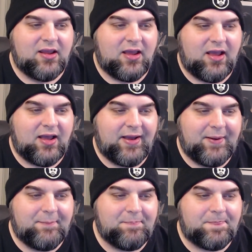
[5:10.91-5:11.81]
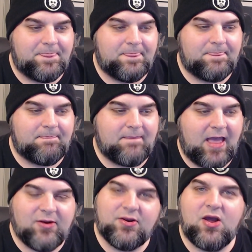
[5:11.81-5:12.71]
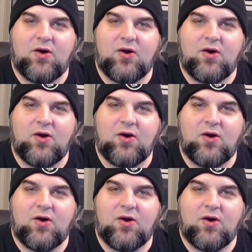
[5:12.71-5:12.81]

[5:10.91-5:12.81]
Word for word: Um, I don't know.